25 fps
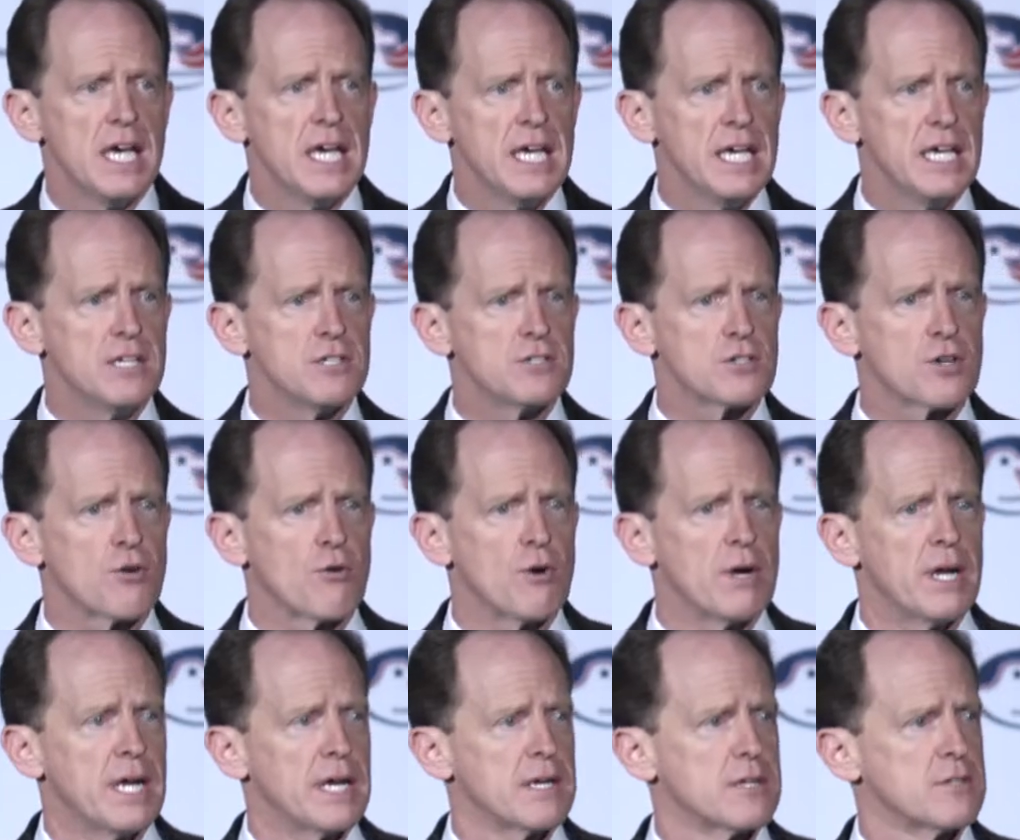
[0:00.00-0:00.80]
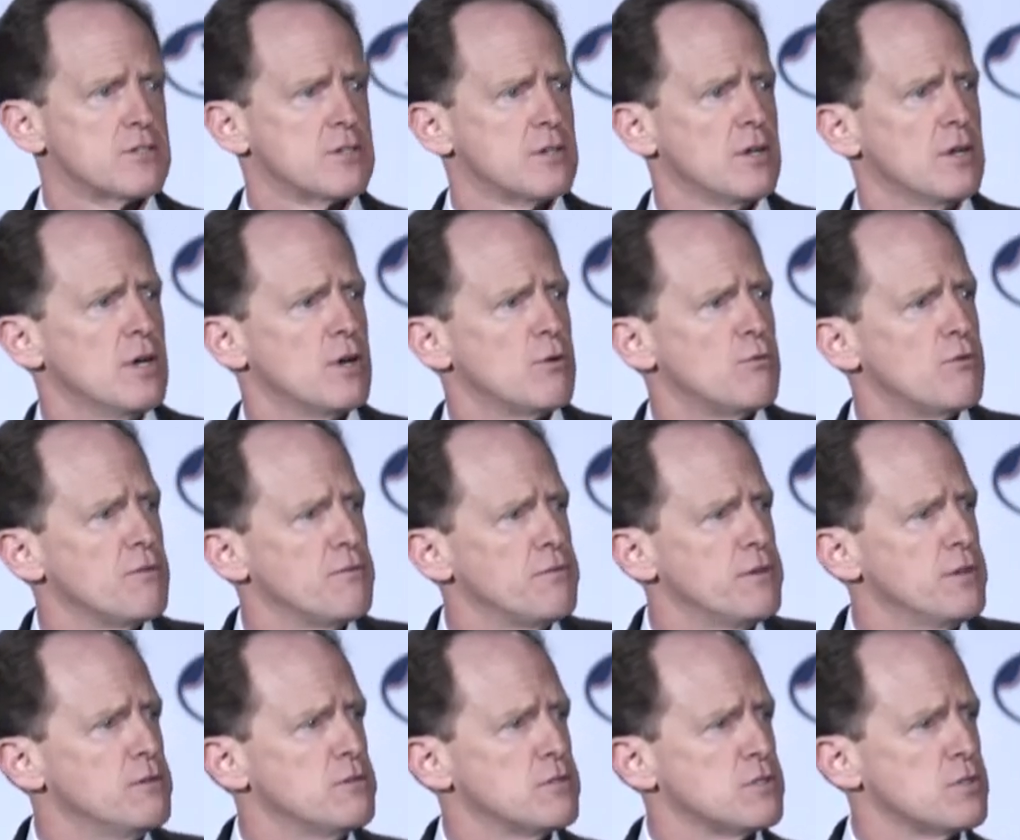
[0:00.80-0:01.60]
His critics
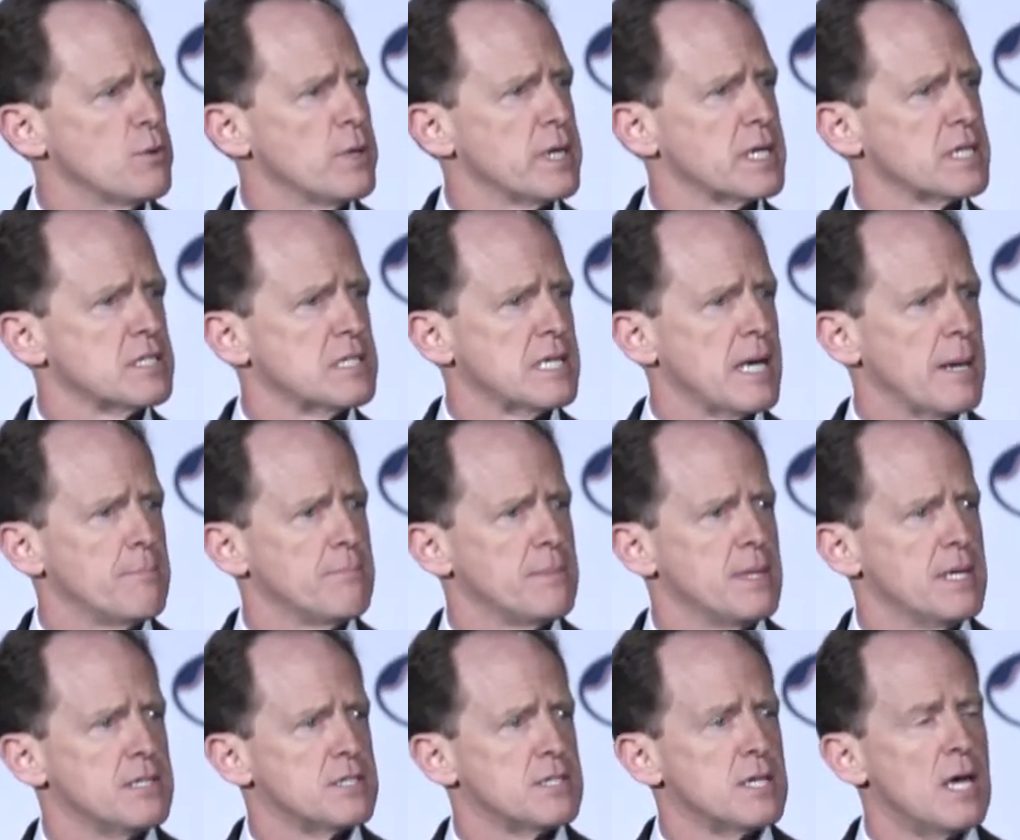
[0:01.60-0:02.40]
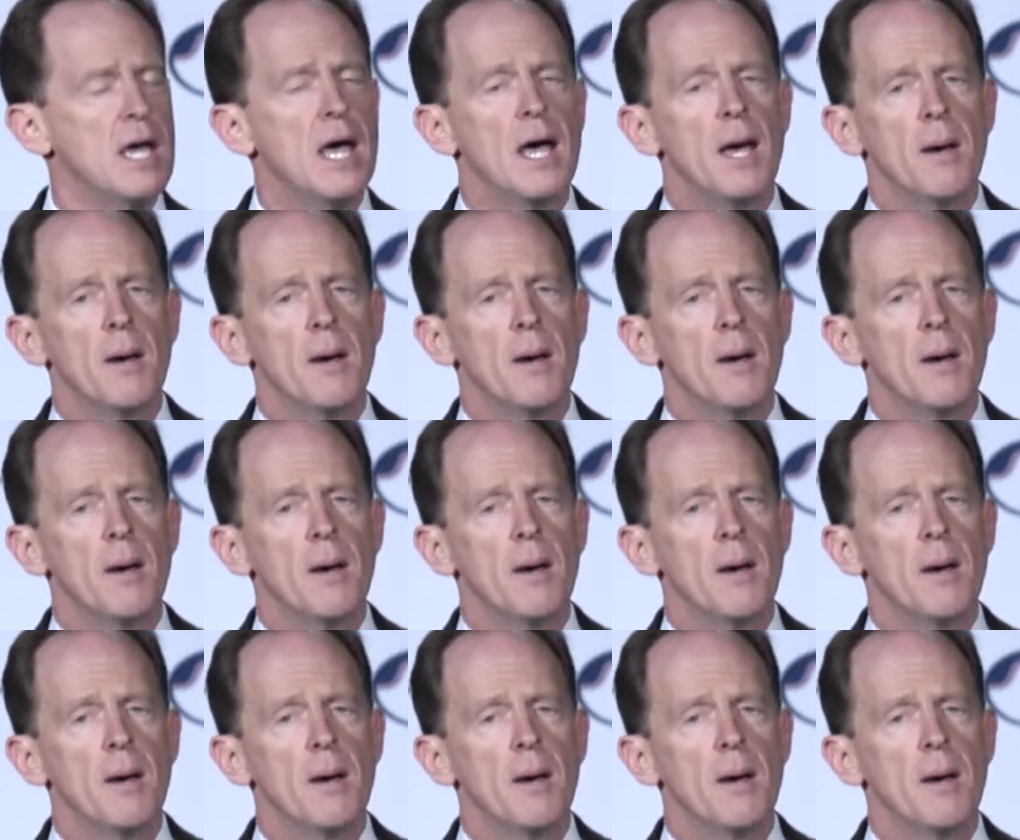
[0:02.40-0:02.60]
refuse to accept this.